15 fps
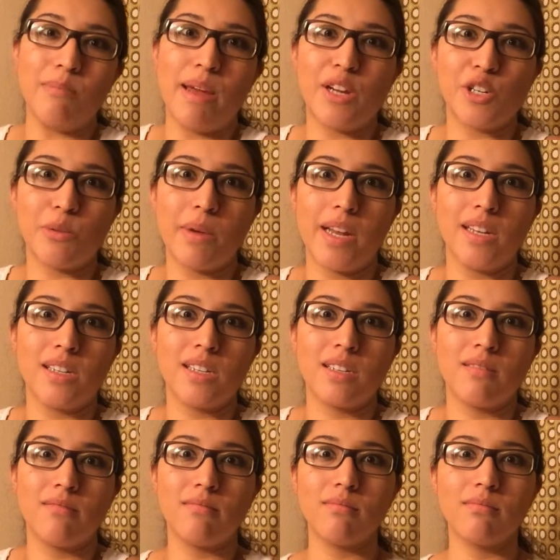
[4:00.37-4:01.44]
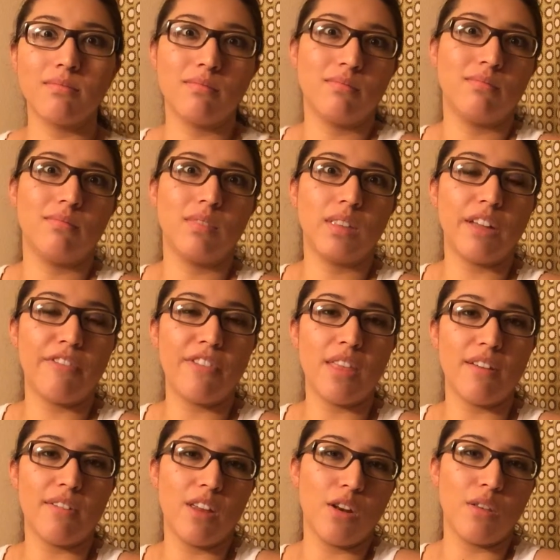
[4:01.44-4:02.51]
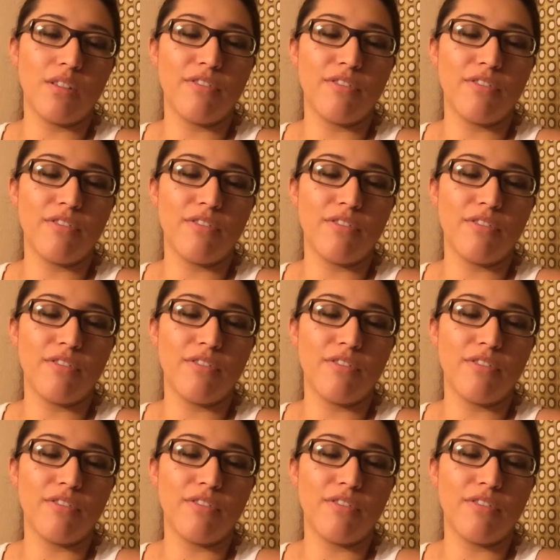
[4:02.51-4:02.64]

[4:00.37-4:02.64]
measurements, the, the you know,